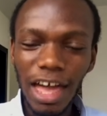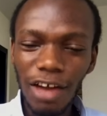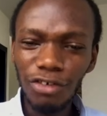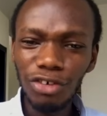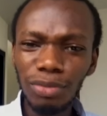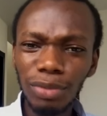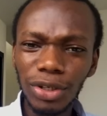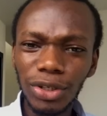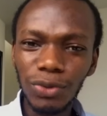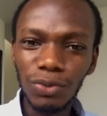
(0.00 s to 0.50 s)

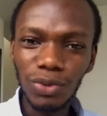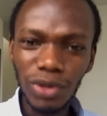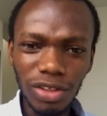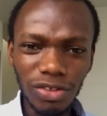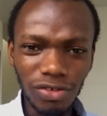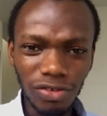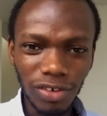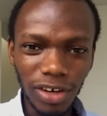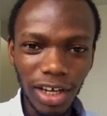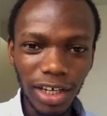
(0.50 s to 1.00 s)
Everybody
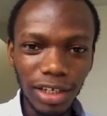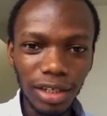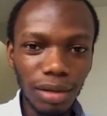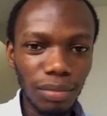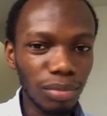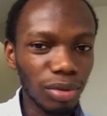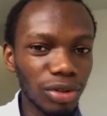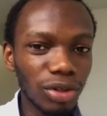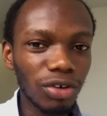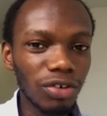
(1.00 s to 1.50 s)
wins, right?
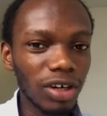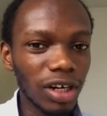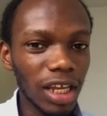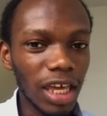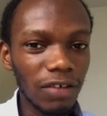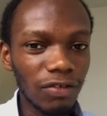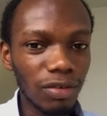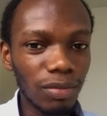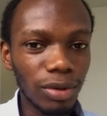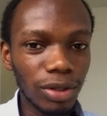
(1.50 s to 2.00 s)
Well, not
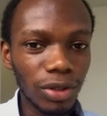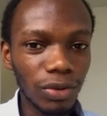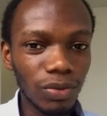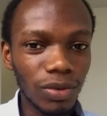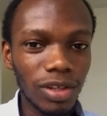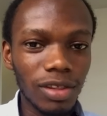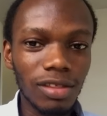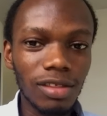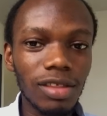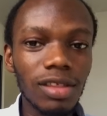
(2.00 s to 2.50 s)
really everybody
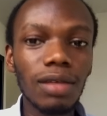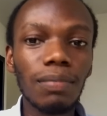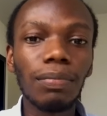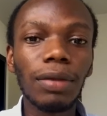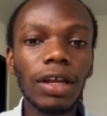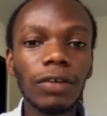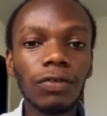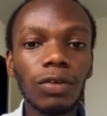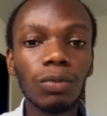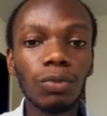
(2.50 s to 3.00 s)
wins. The
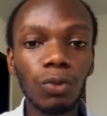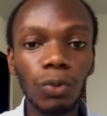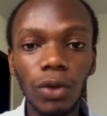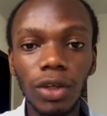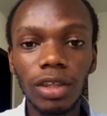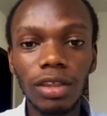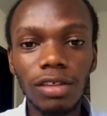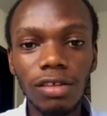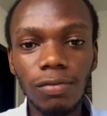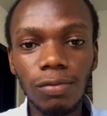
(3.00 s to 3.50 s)
platform
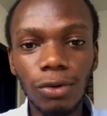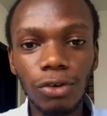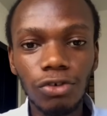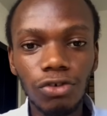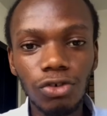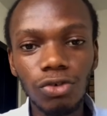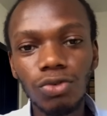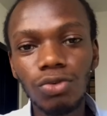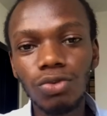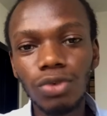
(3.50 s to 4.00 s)
wins, but
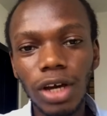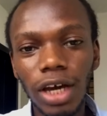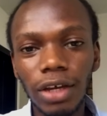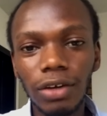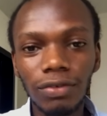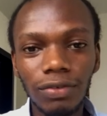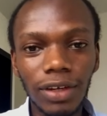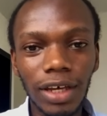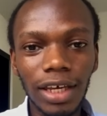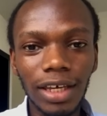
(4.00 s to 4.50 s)
you
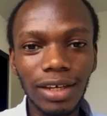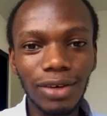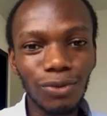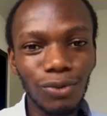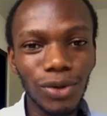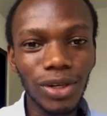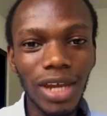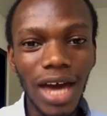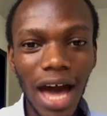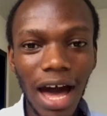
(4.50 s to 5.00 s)
kind of like
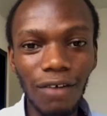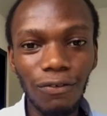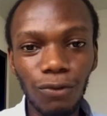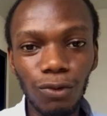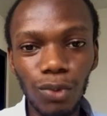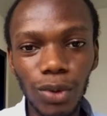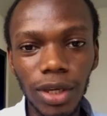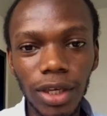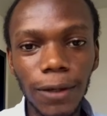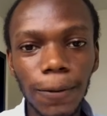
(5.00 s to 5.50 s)
win
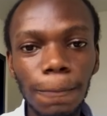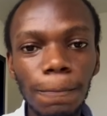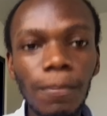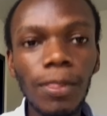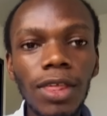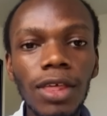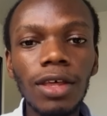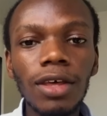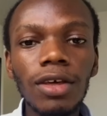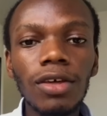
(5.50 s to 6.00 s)
halfway.
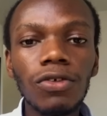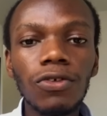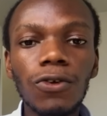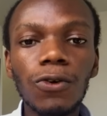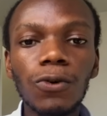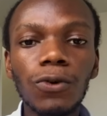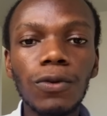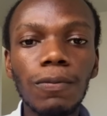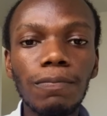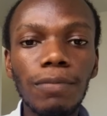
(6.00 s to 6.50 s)

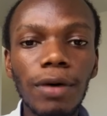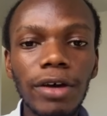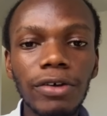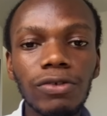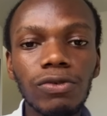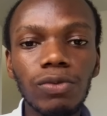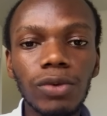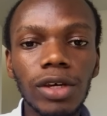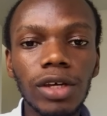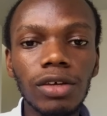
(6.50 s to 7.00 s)
So the
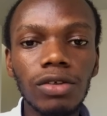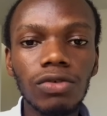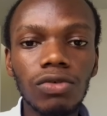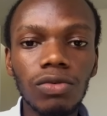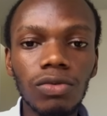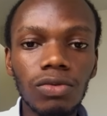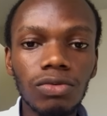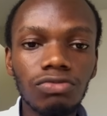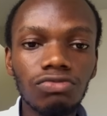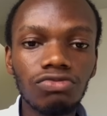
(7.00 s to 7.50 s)
best way
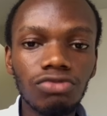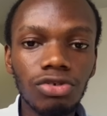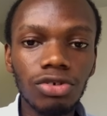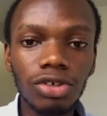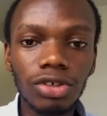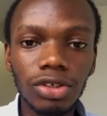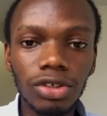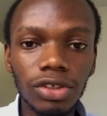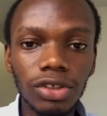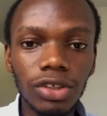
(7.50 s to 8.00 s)
to
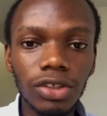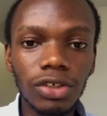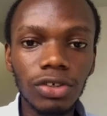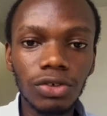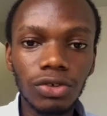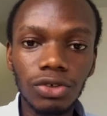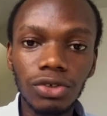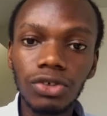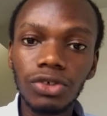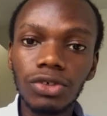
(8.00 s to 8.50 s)
run,
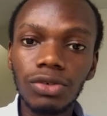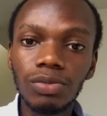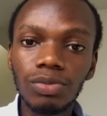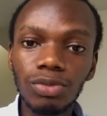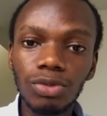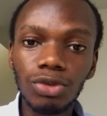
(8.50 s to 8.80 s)
or